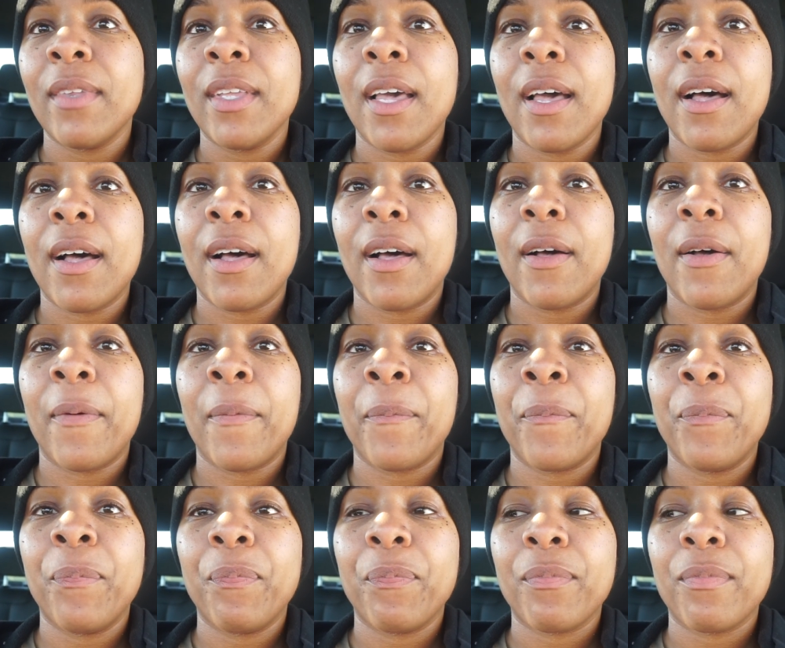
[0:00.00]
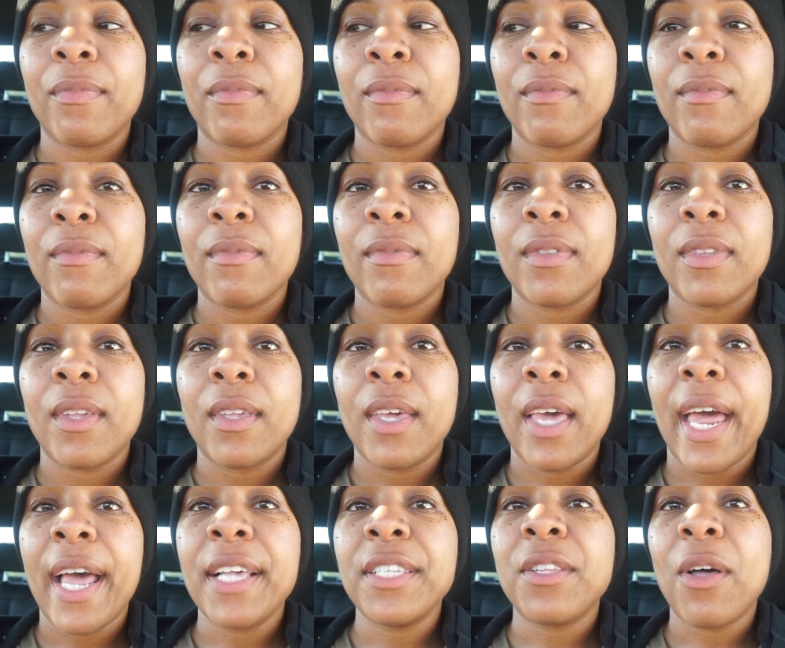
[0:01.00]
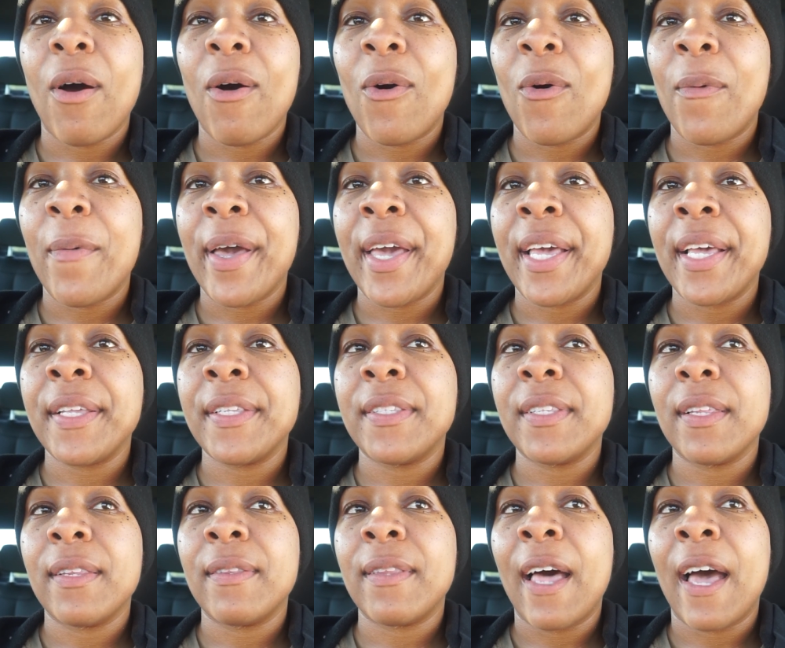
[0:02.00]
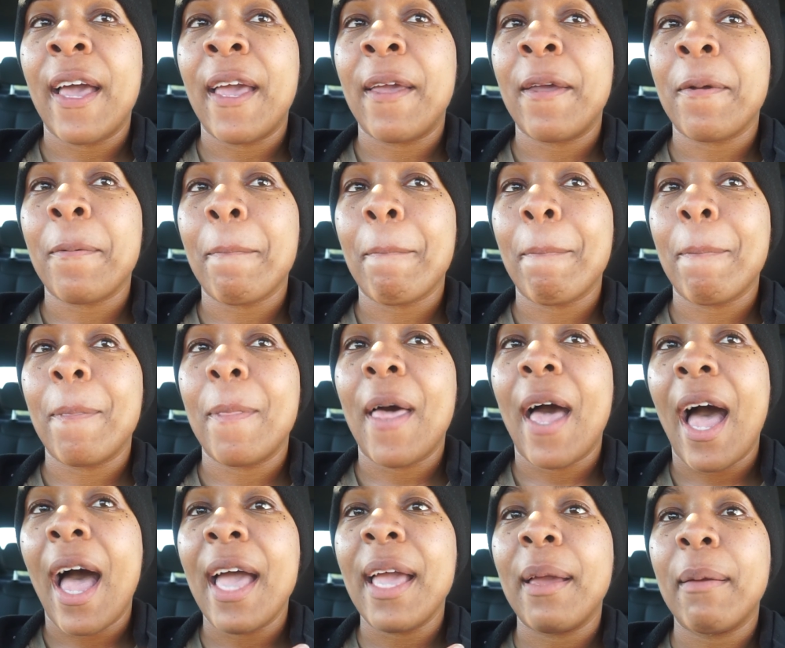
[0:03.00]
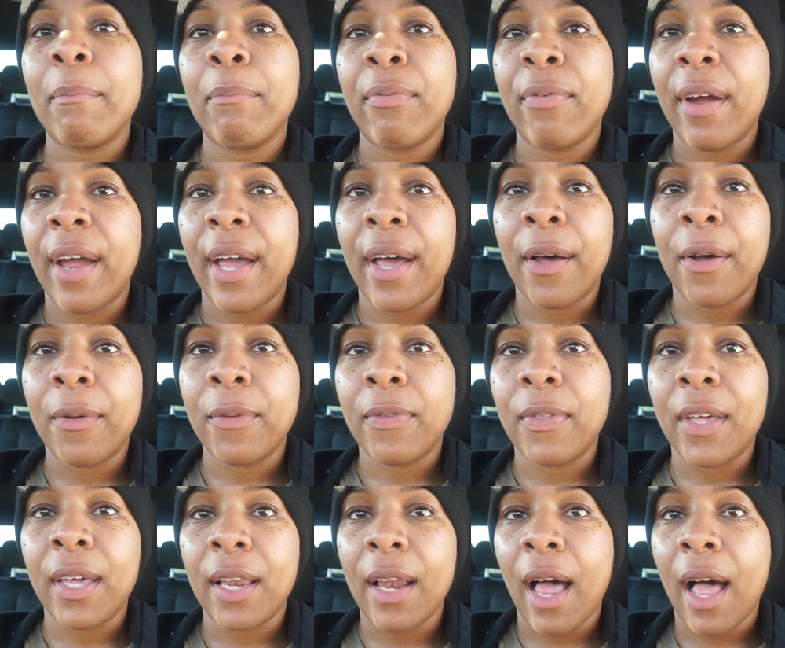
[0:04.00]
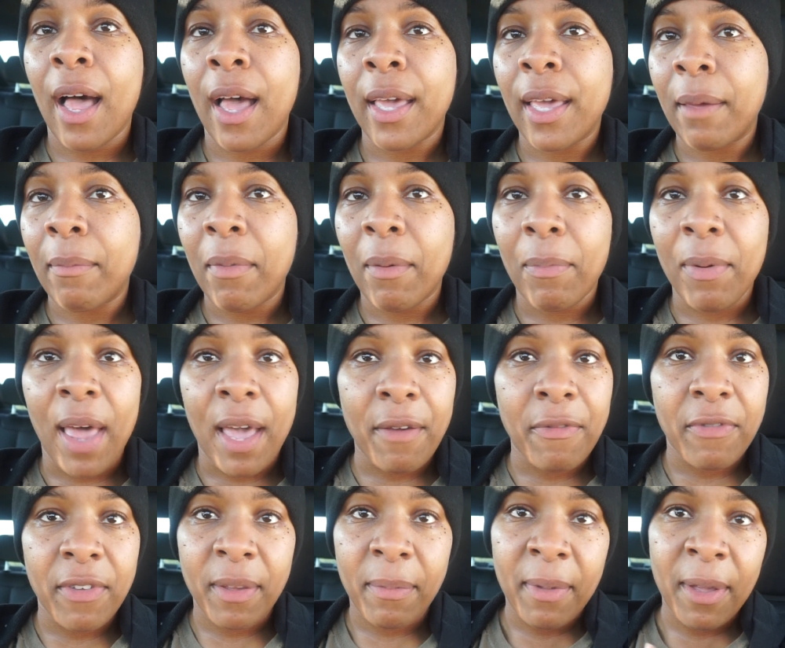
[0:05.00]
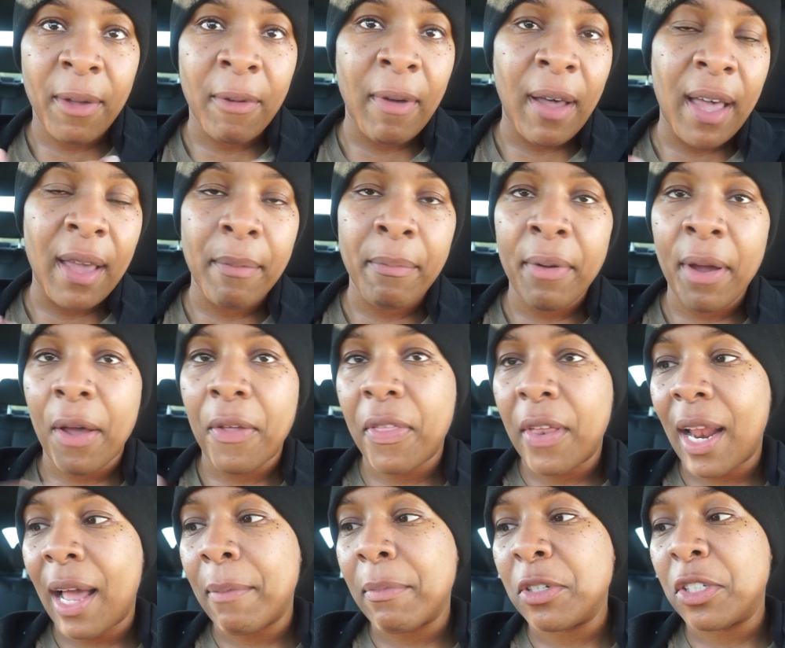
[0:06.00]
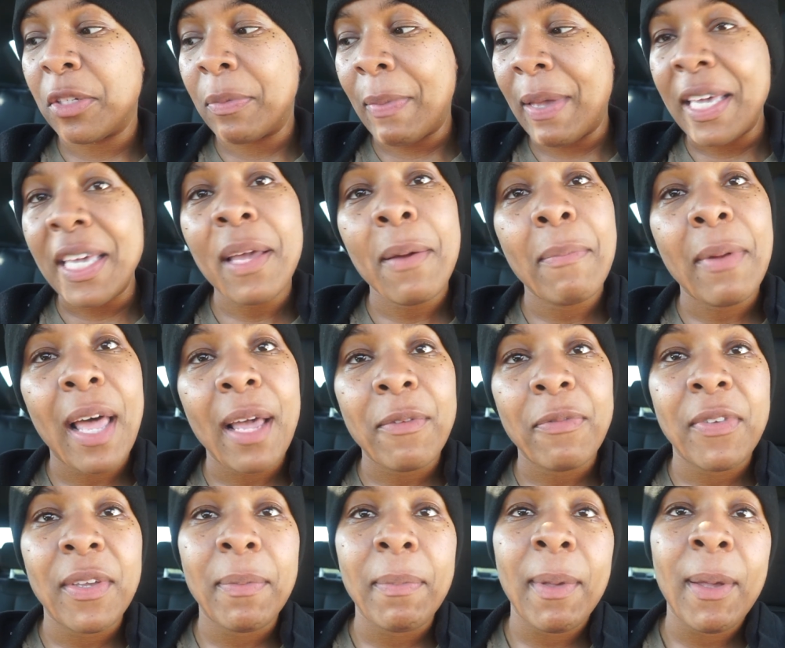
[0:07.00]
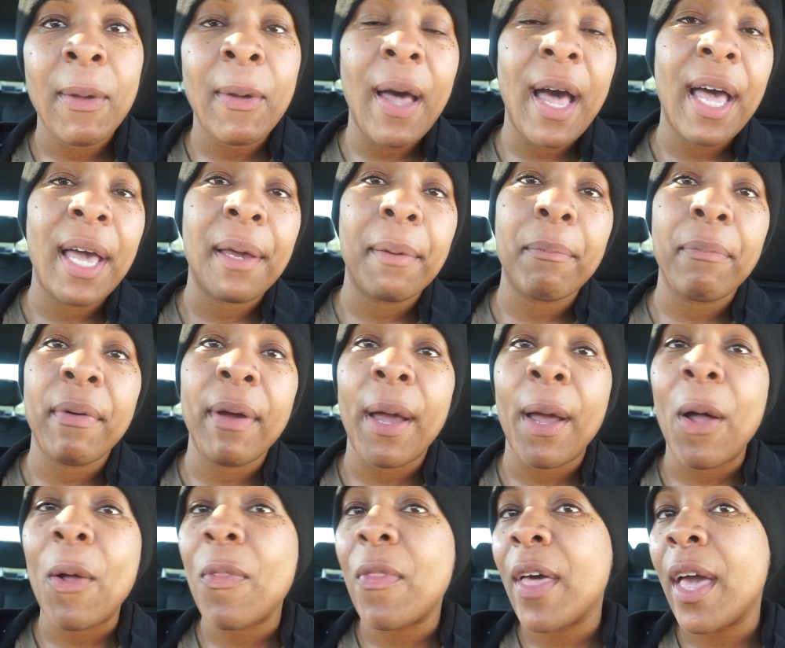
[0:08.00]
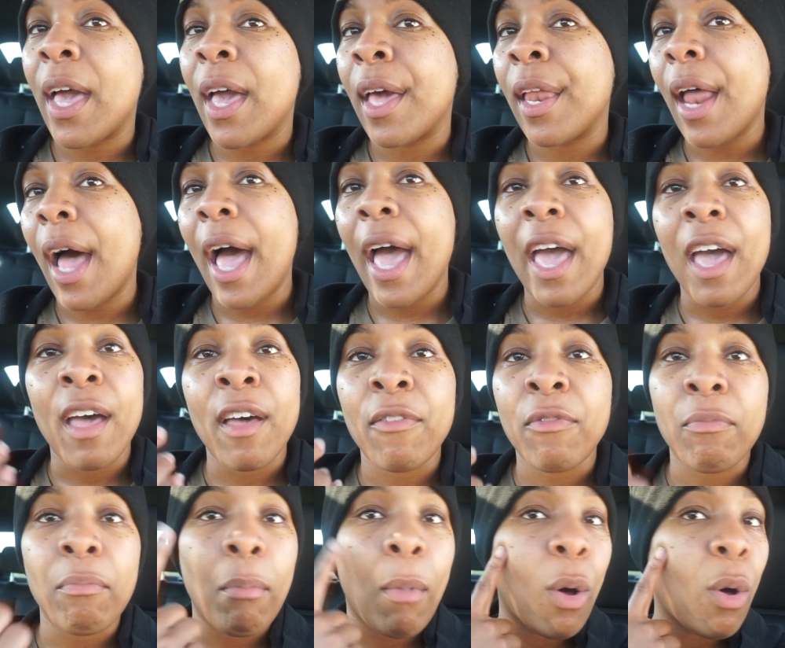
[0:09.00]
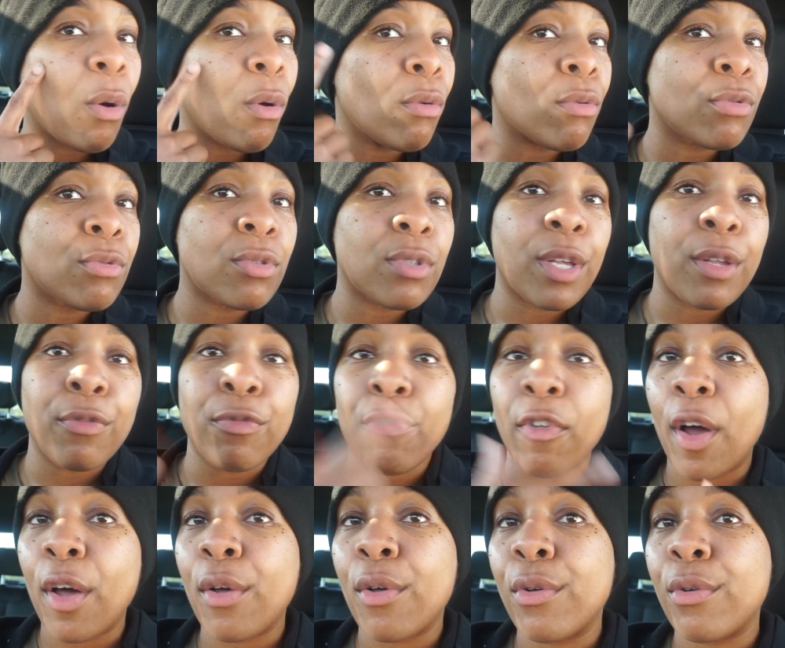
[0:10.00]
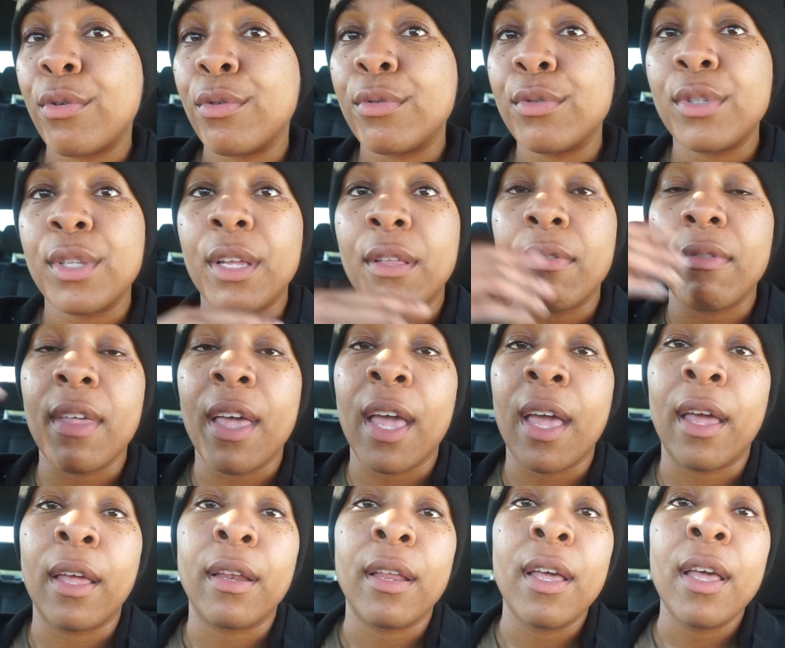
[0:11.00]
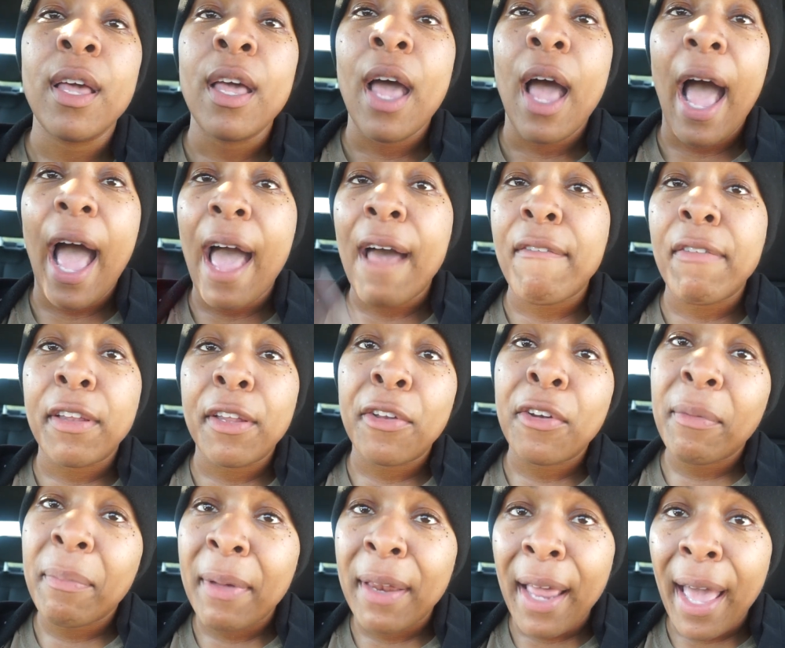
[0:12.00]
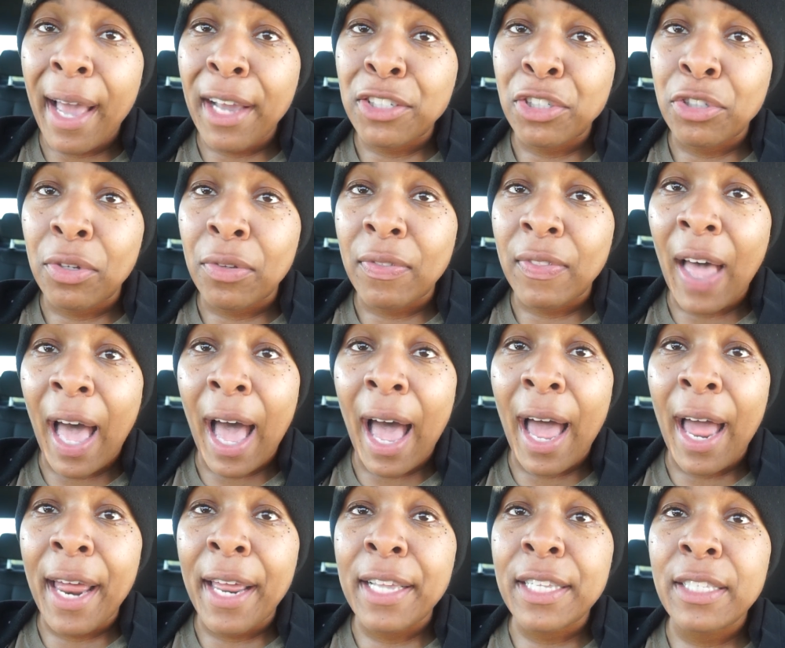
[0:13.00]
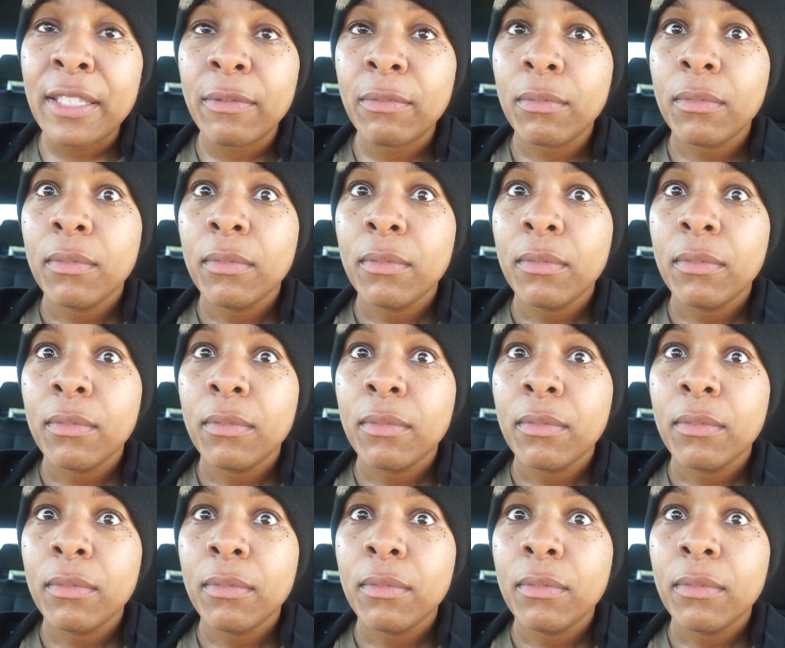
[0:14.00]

As always, like, I am proud that I am a black female. I am proud that I'm a Jamaican black female. I am proud that I have moles and freckles and that I have a little bit of extra thighs.